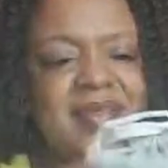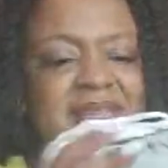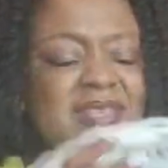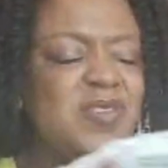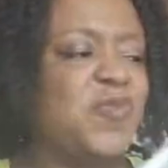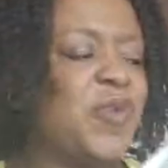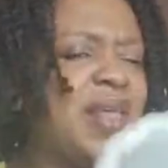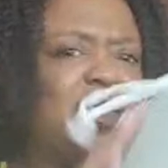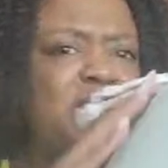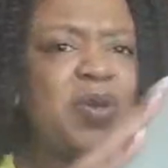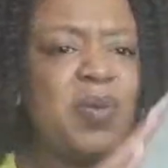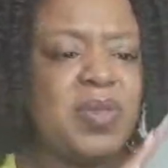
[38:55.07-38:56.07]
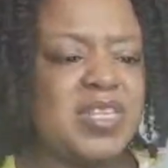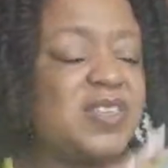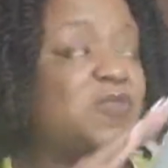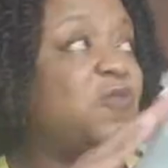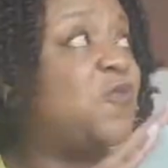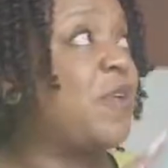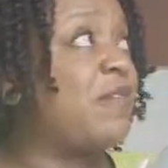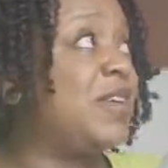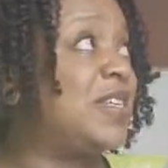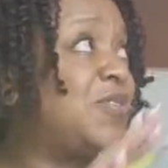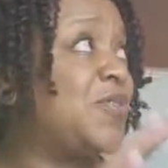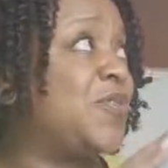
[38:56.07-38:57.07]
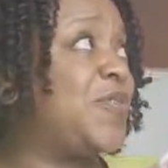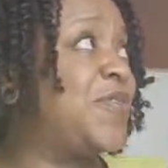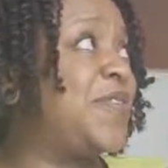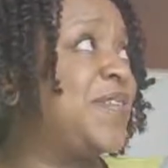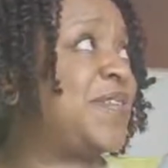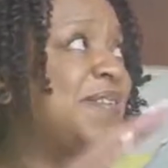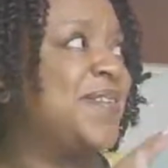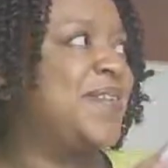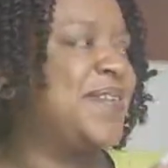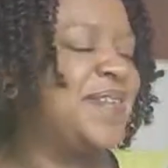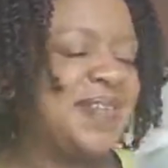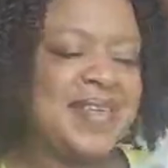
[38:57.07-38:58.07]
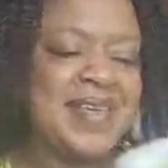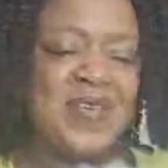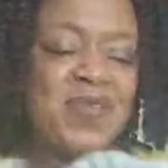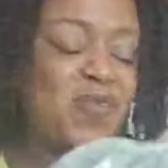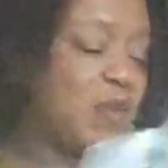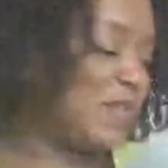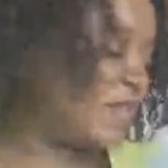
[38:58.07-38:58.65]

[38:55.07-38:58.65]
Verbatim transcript: This is, you know what, this is very soft. Mm-hmm. Very